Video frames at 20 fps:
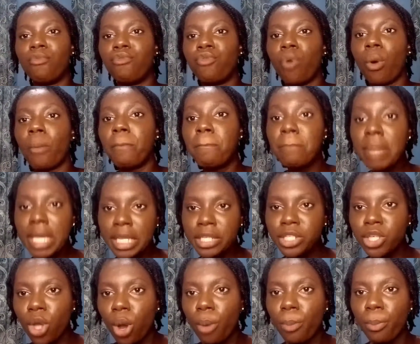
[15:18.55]
For
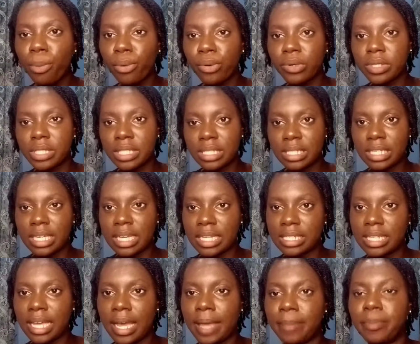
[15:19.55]
medium porosity hair
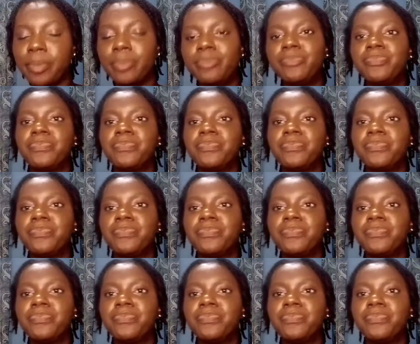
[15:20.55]
type,